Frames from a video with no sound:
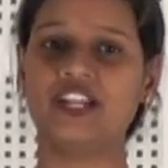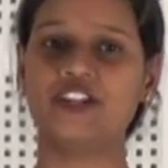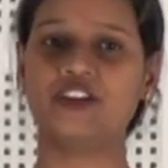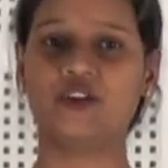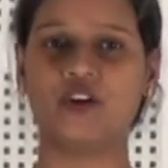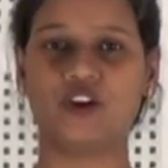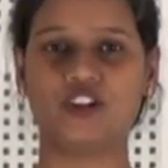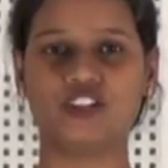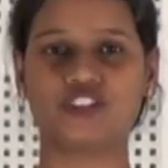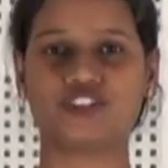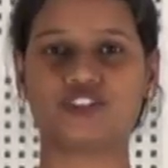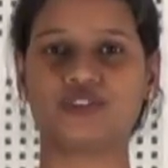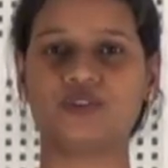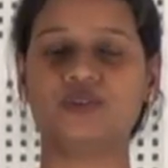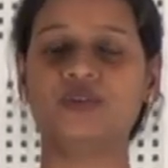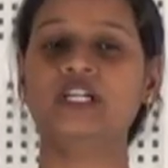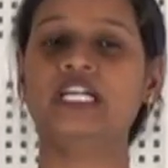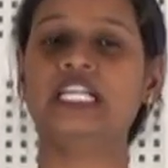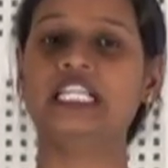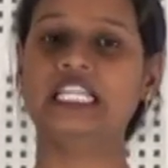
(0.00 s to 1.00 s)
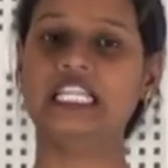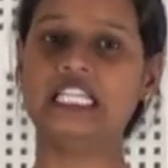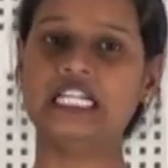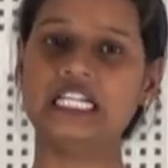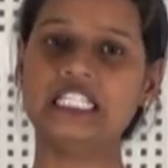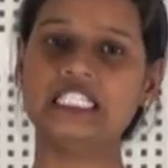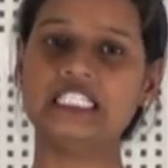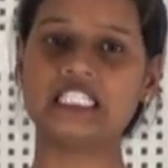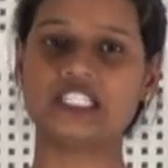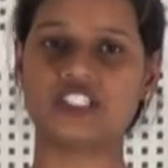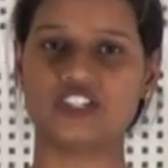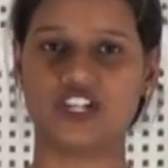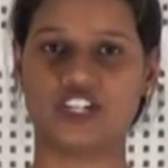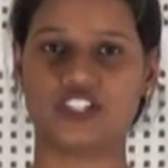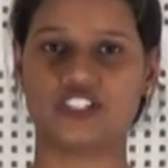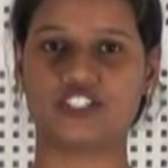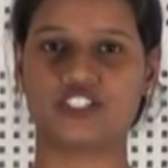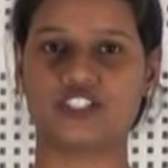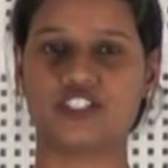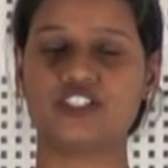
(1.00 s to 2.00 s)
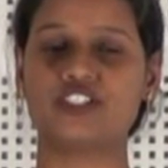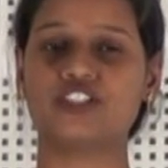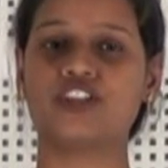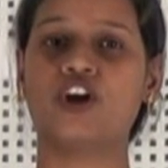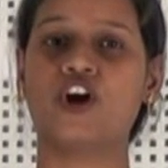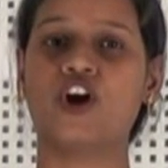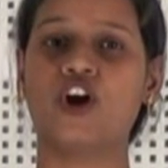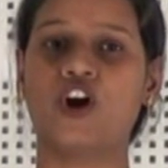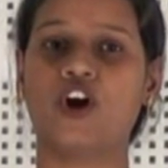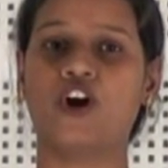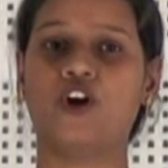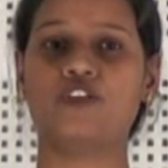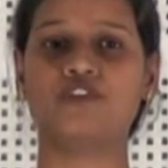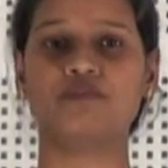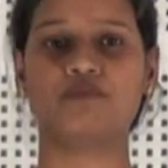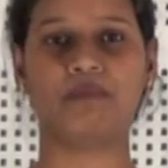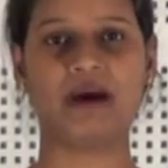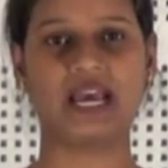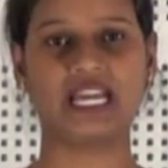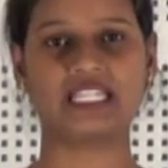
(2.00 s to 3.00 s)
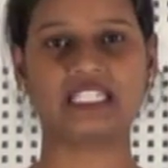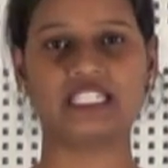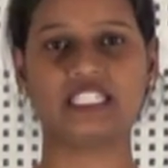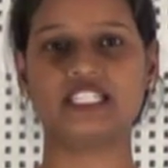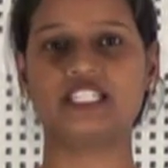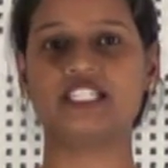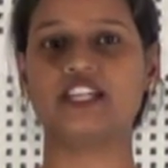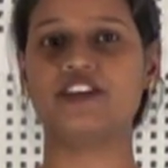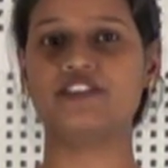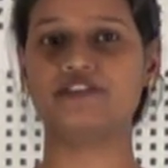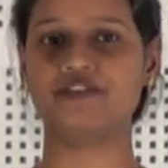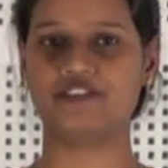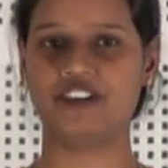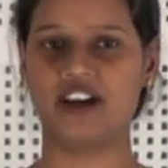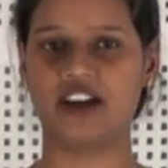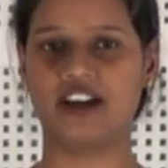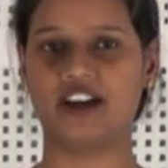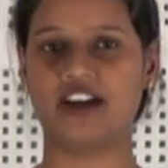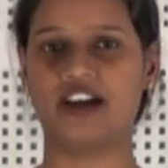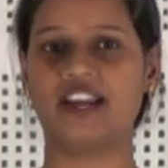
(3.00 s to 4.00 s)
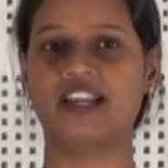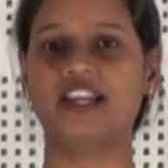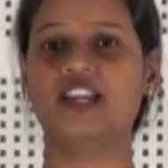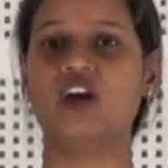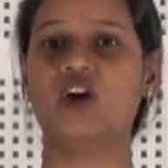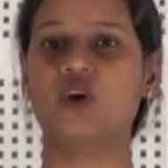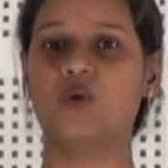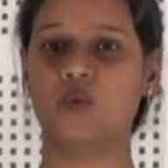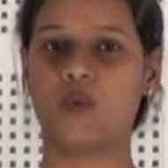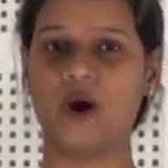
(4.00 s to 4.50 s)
like you all to learn the structures of bacteria, fungi,